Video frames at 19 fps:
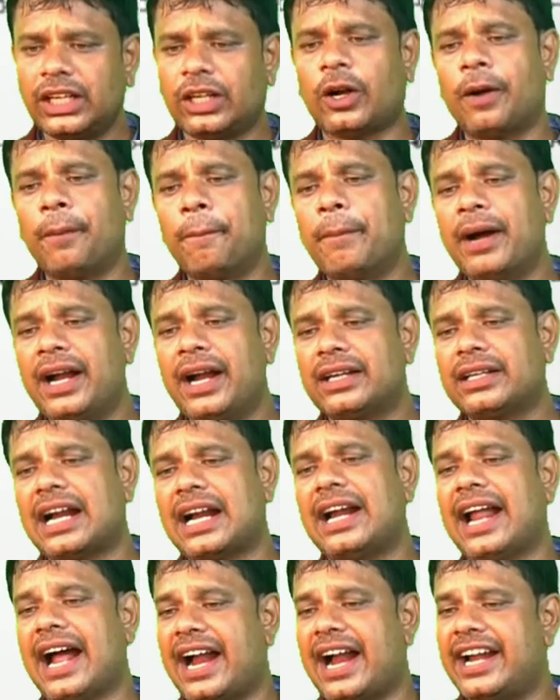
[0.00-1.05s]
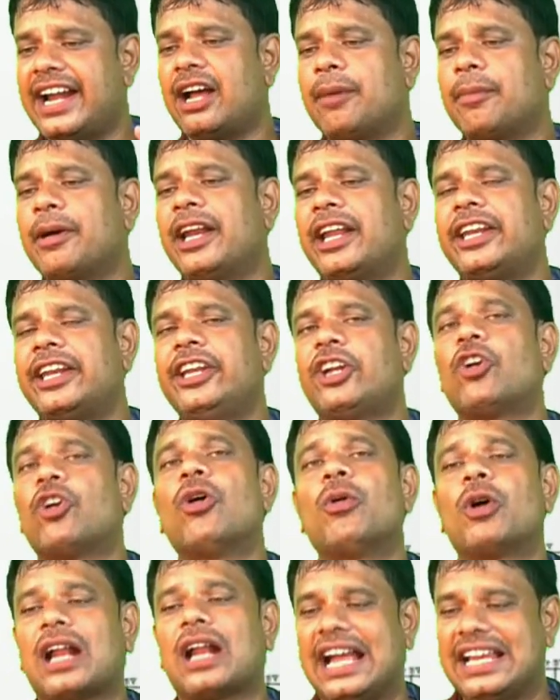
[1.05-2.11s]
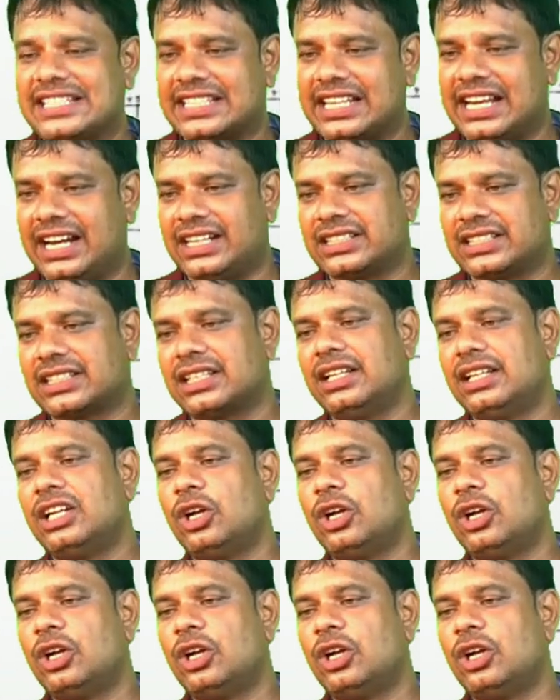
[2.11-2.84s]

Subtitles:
Combat and Andaman and Nicobar Islands